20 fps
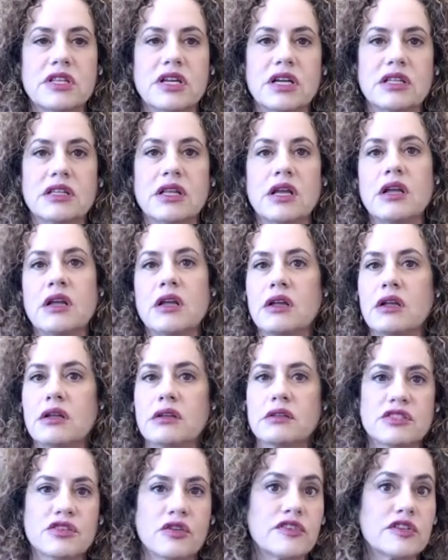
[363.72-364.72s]
that
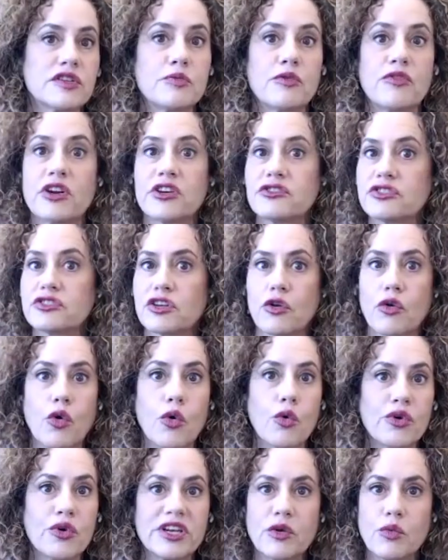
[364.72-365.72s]
service providers are
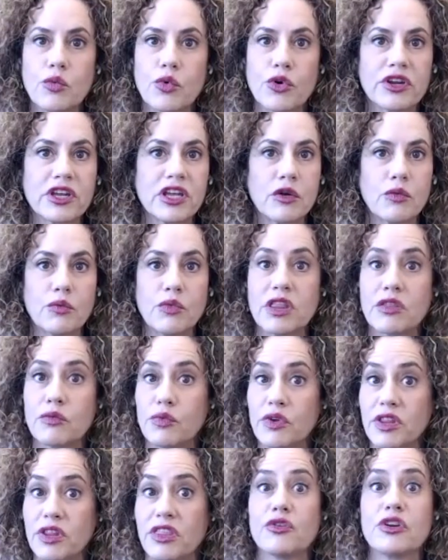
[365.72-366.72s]
already working with
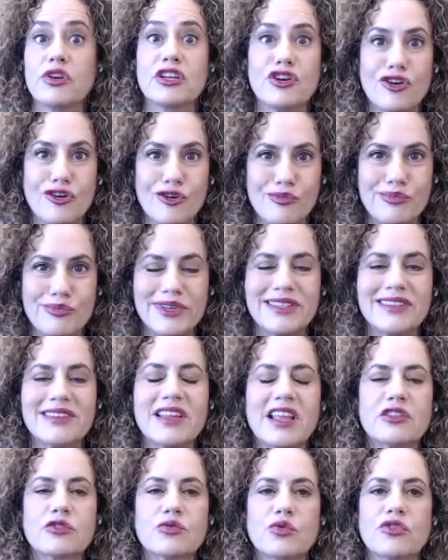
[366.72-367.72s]
their incumbent
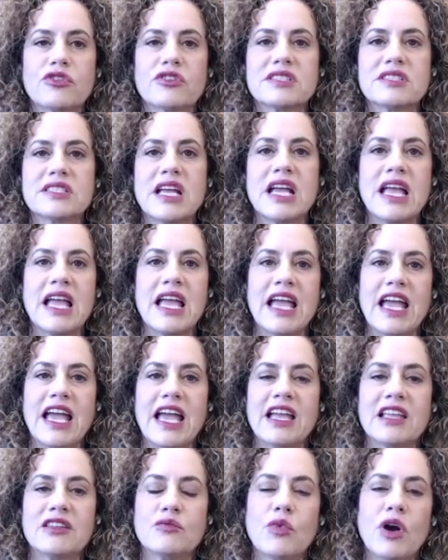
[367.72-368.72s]
networks.
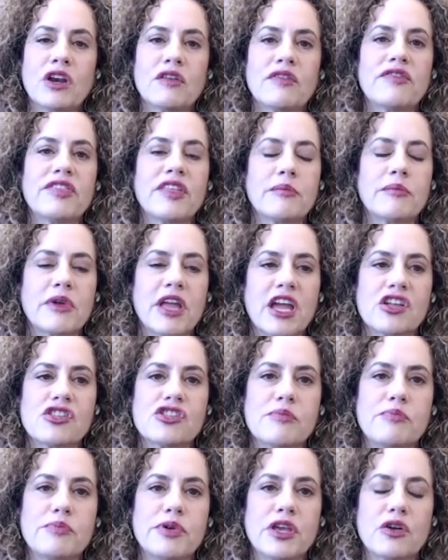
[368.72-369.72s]
And one of them,
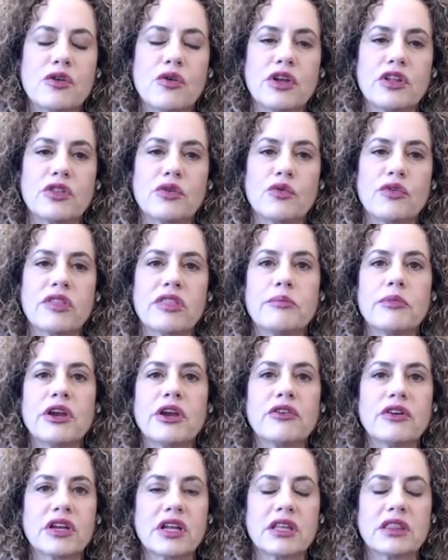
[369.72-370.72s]
KG Pico in North
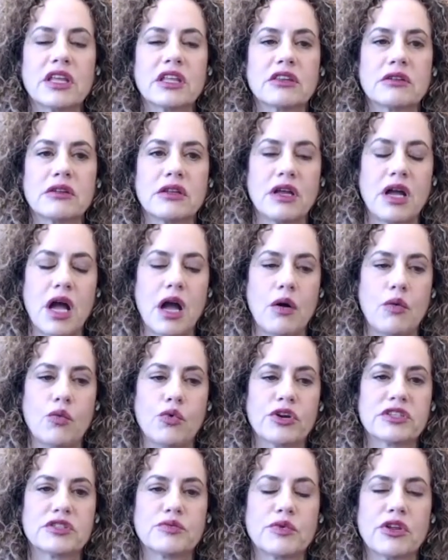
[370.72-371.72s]
America, that
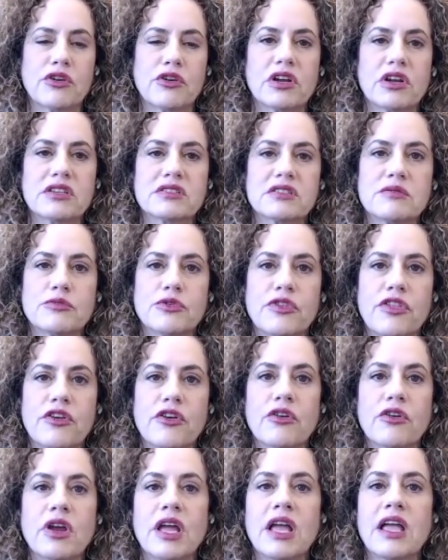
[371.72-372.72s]
works with our customer
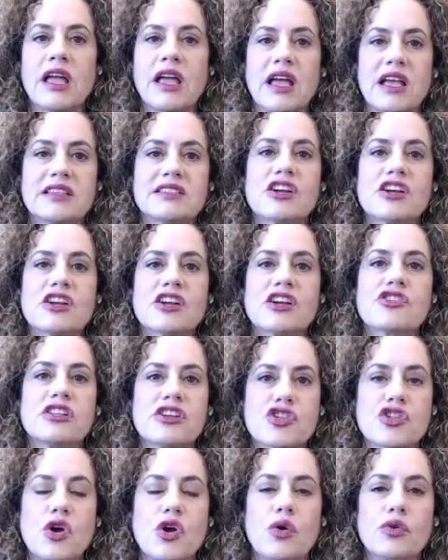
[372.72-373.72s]
there, has actually
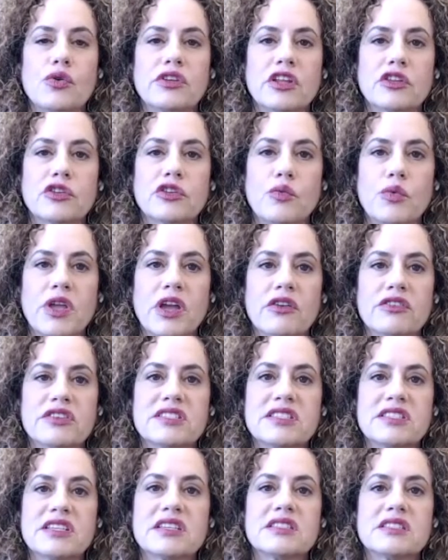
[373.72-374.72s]
shown that we are
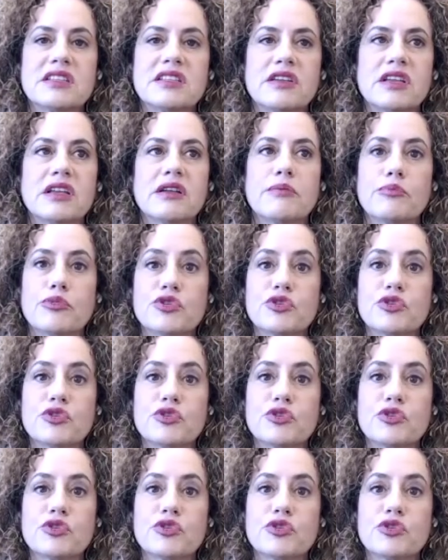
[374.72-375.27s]
60%